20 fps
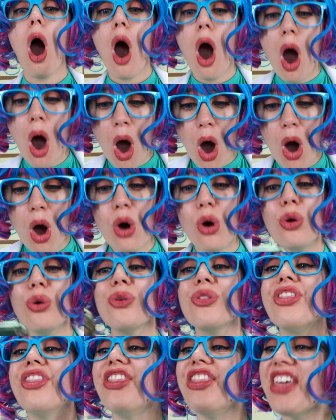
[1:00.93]

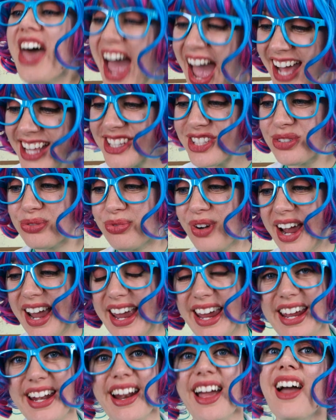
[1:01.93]
Oh, that's
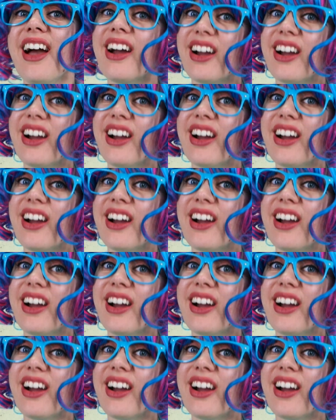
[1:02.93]
right.